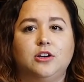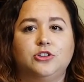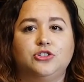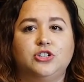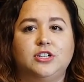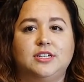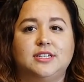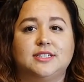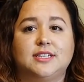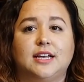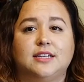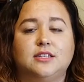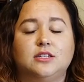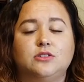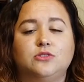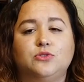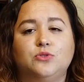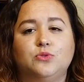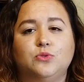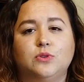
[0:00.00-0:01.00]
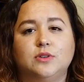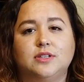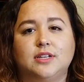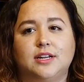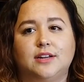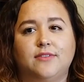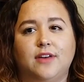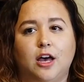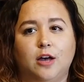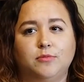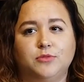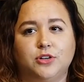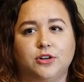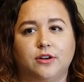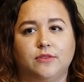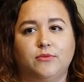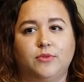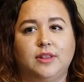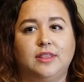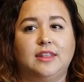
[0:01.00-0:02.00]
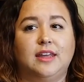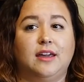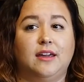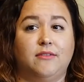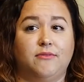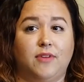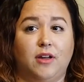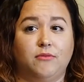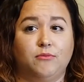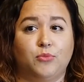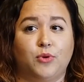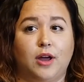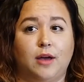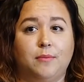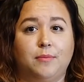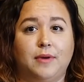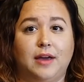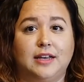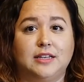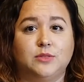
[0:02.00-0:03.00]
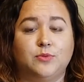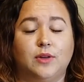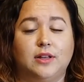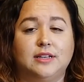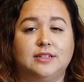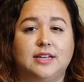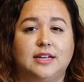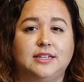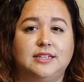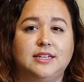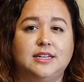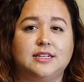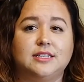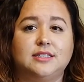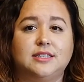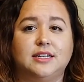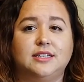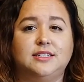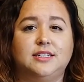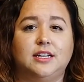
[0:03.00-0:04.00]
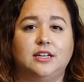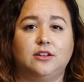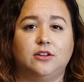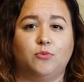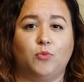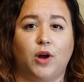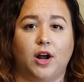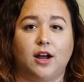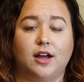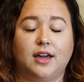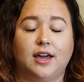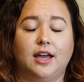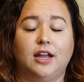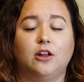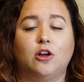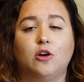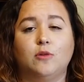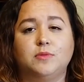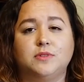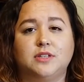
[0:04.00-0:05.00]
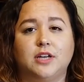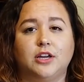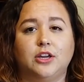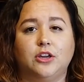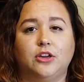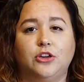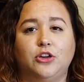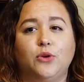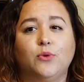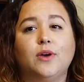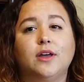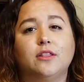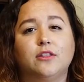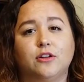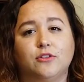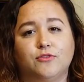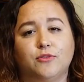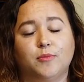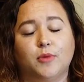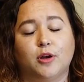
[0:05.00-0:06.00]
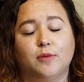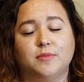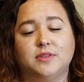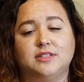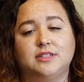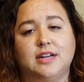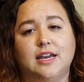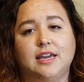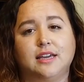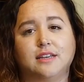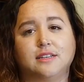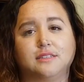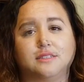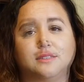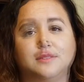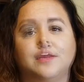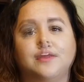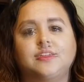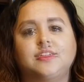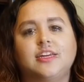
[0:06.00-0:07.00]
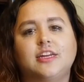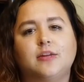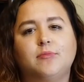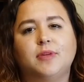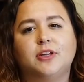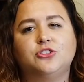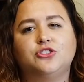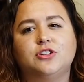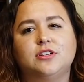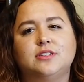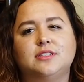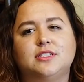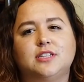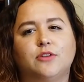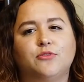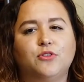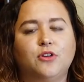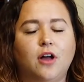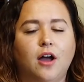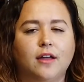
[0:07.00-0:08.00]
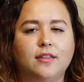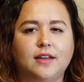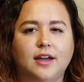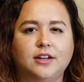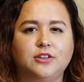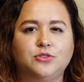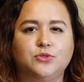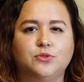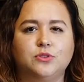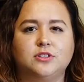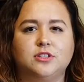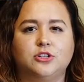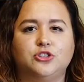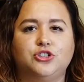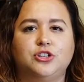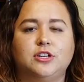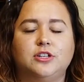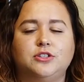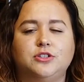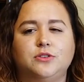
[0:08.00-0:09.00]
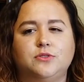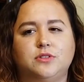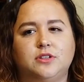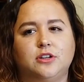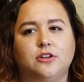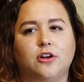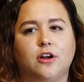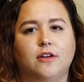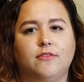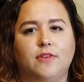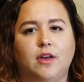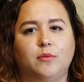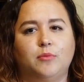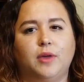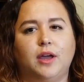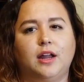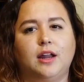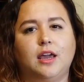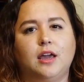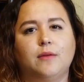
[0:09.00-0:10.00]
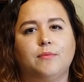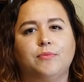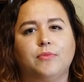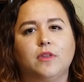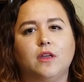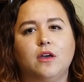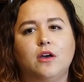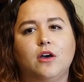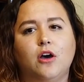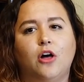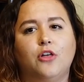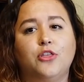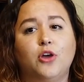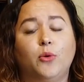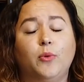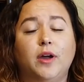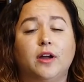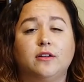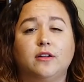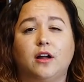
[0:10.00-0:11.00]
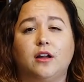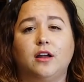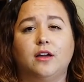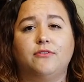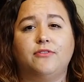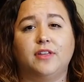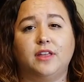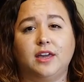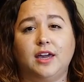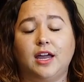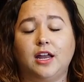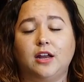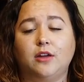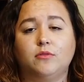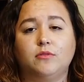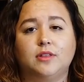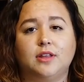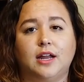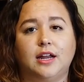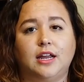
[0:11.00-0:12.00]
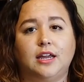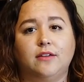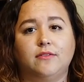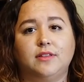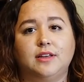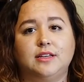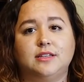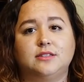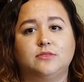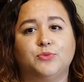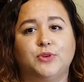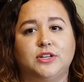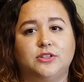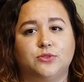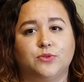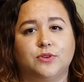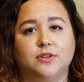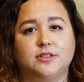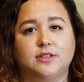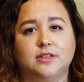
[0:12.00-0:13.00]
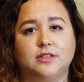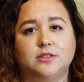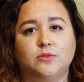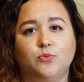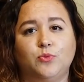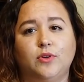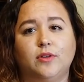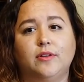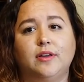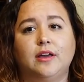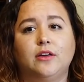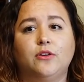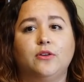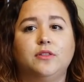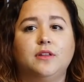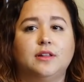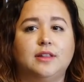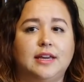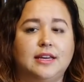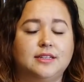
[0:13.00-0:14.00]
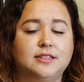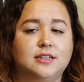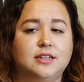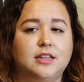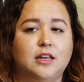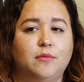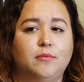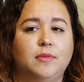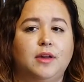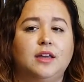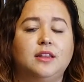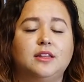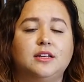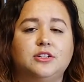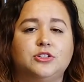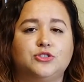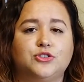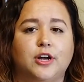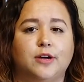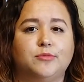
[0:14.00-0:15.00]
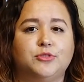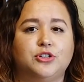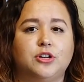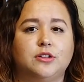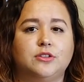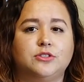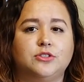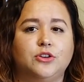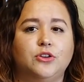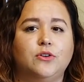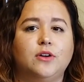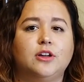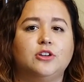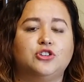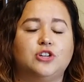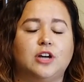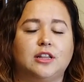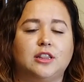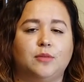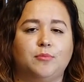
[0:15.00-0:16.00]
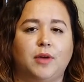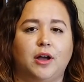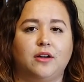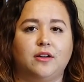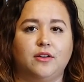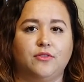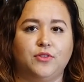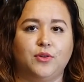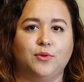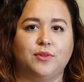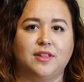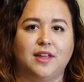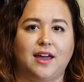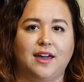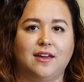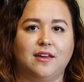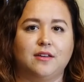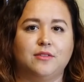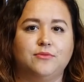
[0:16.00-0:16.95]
She discusses tools that have helped her with new event prep, as well as ideas that didn't work, in hopes that you can learn from her mistakes. Tina mentions several online tools that she's used in her event planning. Although we are not affiliated with any of these resources, we'll include the links to them in the description so you can check them out if you would like.